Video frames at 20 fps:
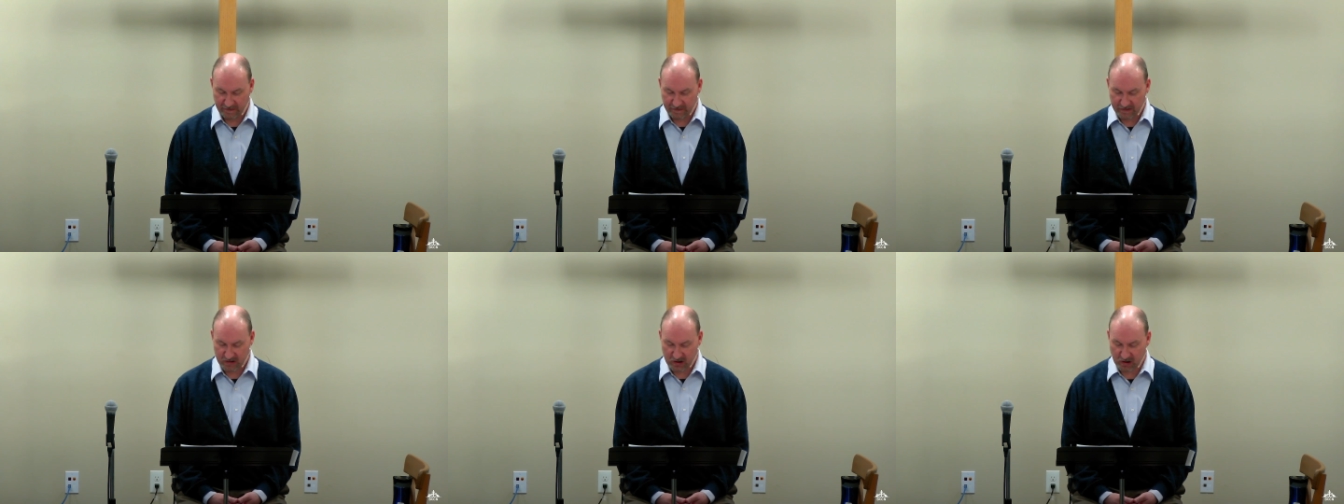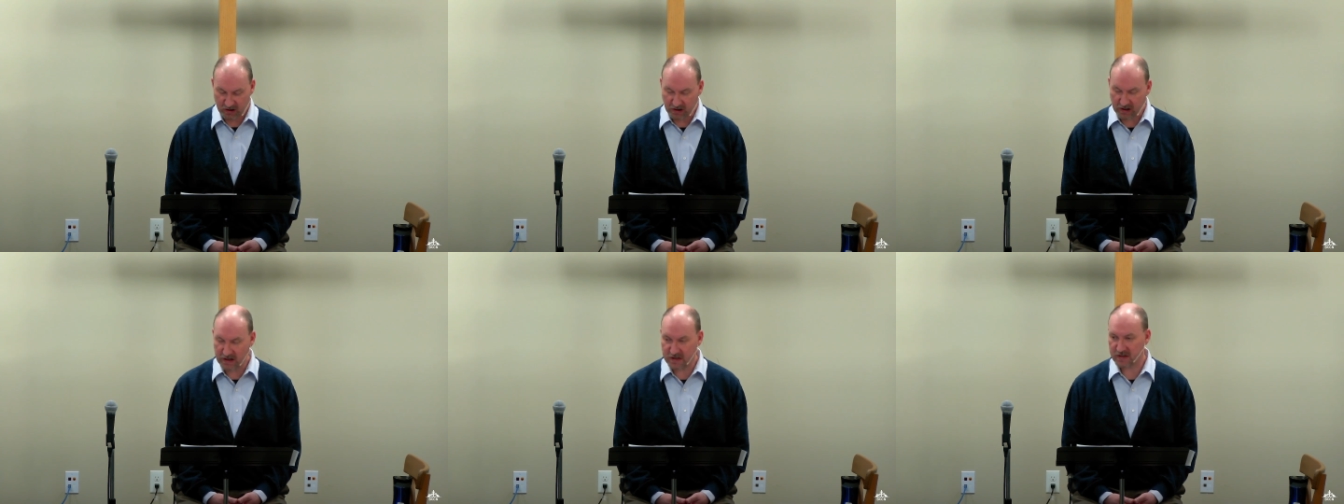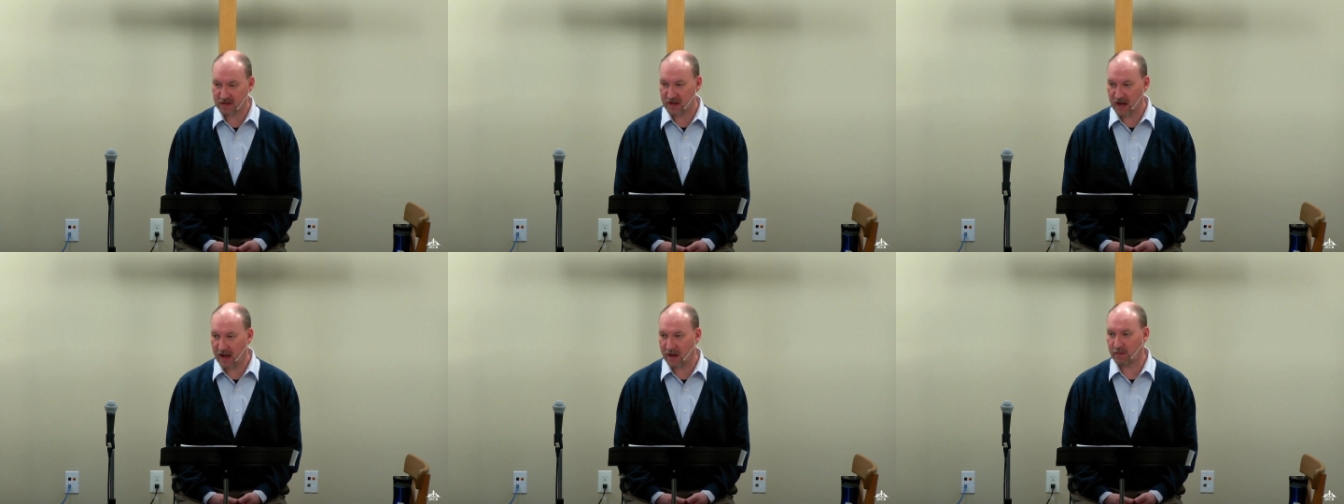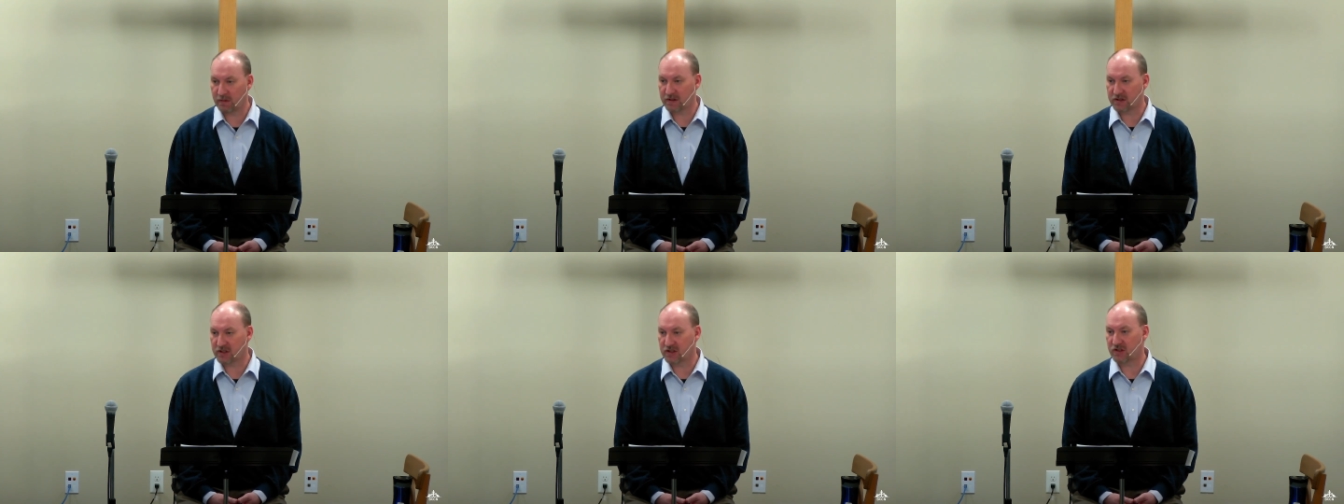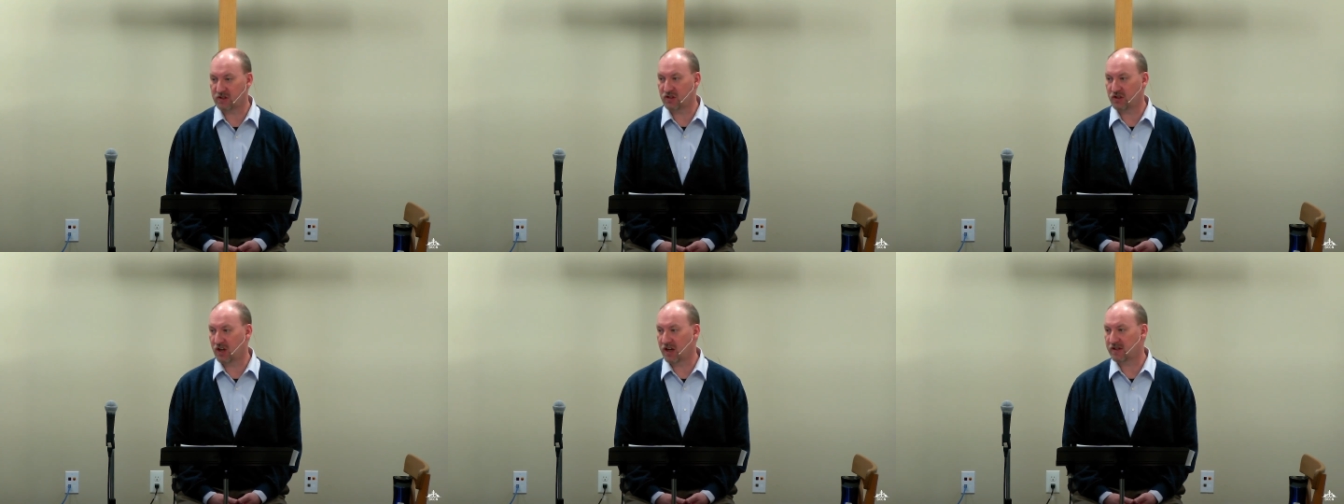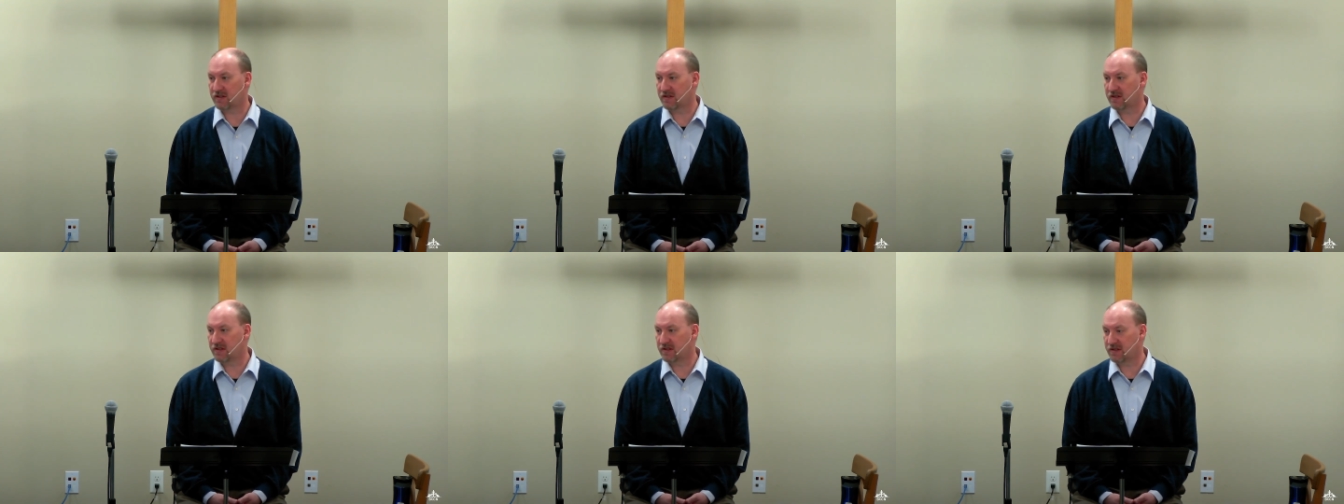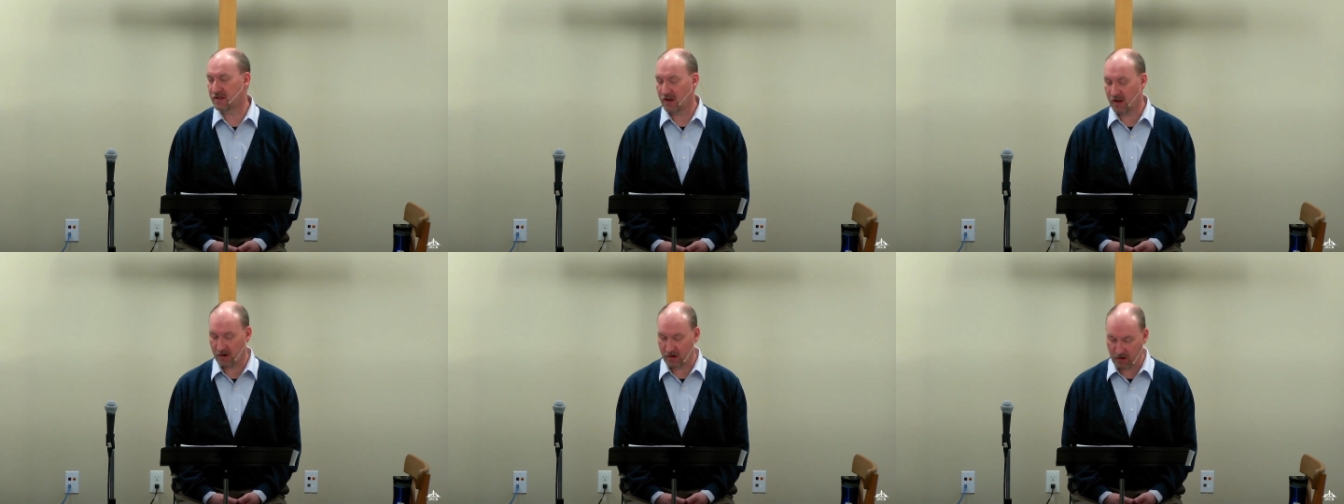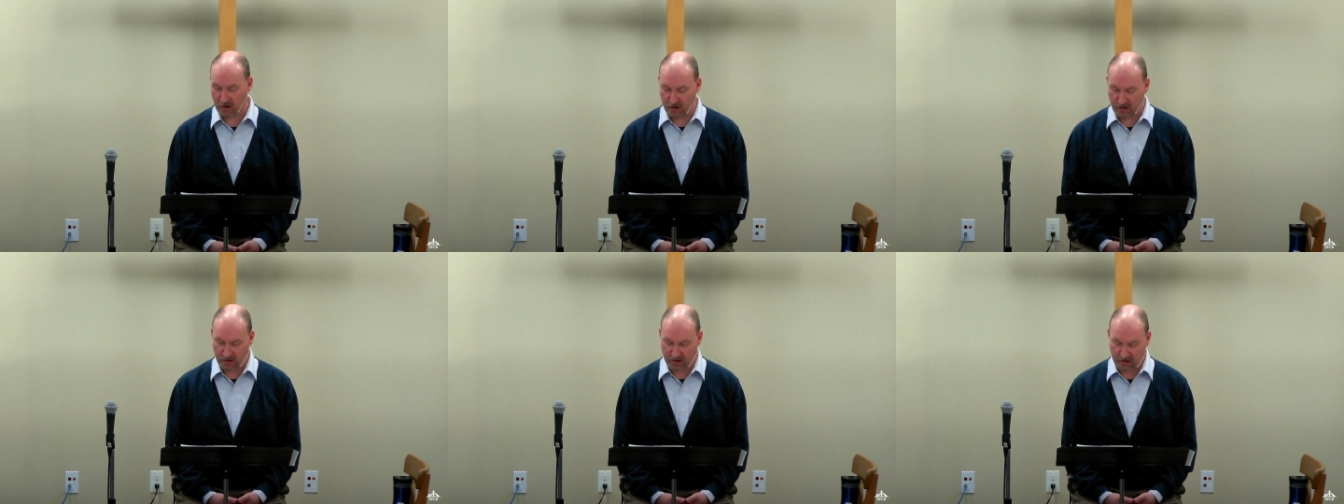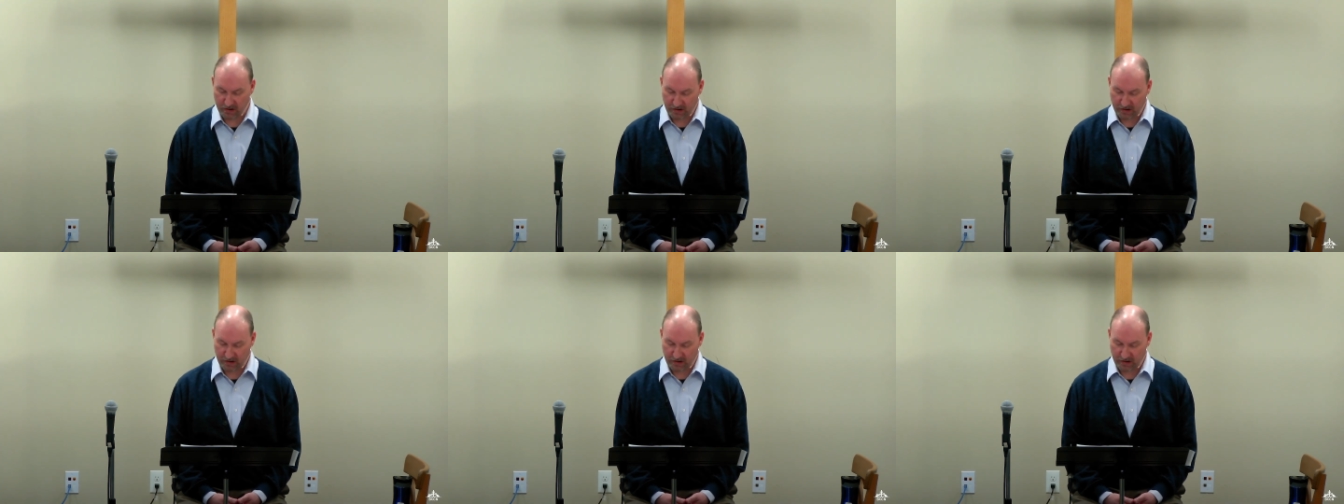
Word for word: till he establishes justice on earth.